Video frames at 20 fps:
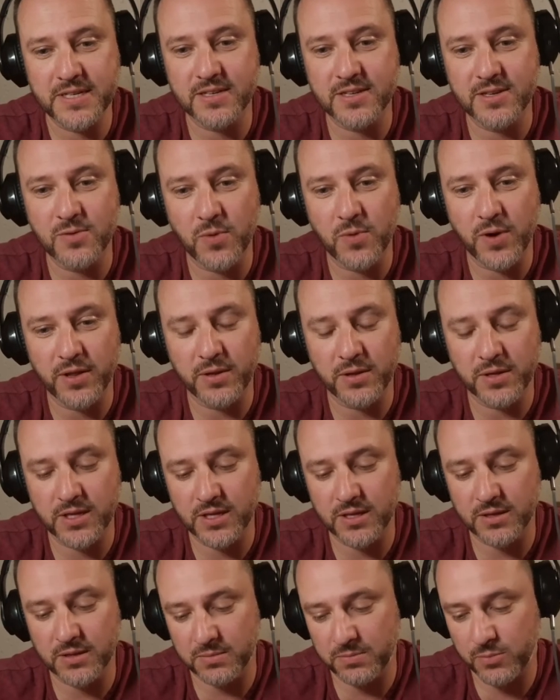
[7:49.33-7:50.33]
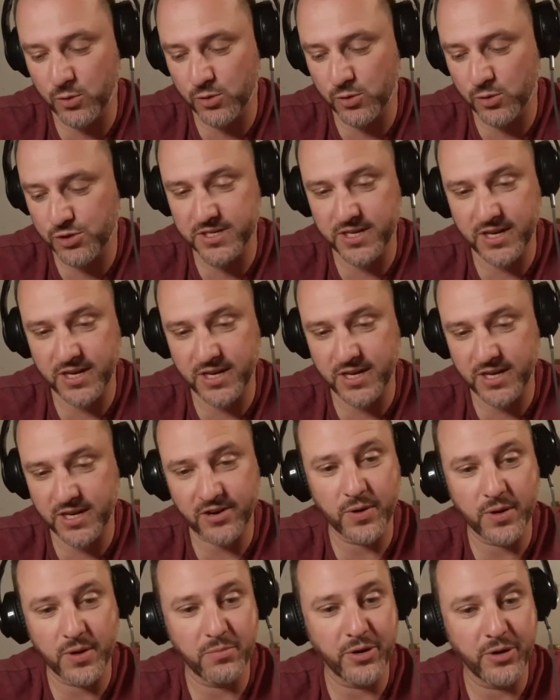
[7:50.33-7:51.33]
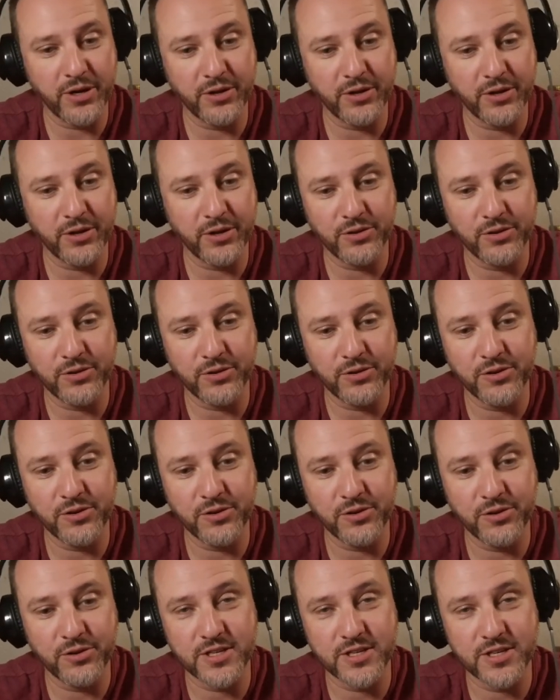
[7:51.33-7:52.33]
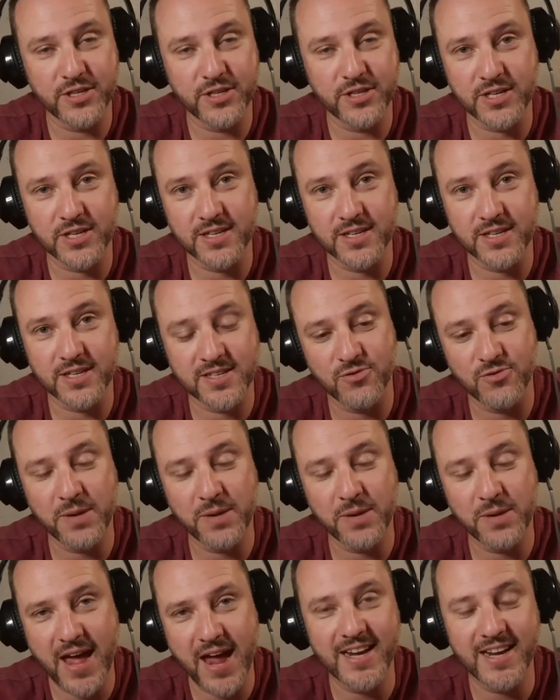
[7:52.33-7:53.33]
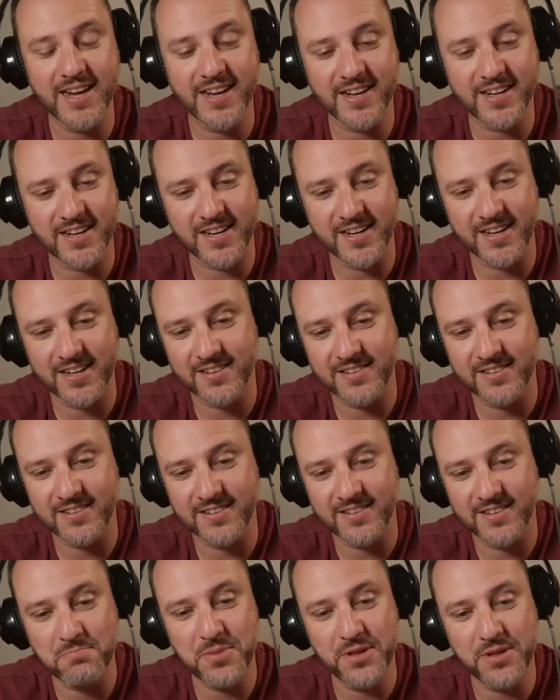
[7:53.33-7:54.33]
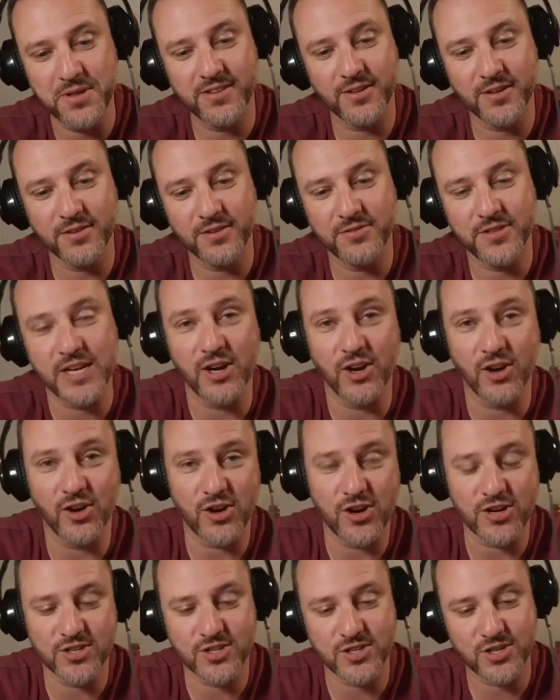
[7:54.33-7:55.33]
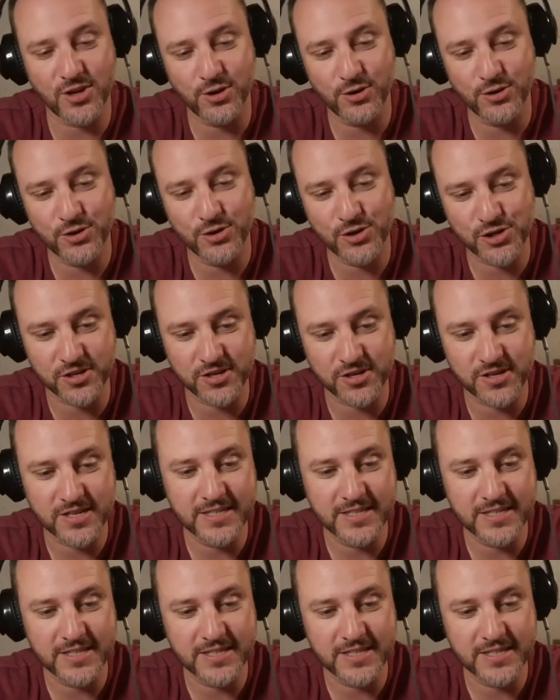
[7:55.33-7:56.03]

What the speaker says: one of the portions that I really want to bring through is rule number 89, the myth of the glass ocean.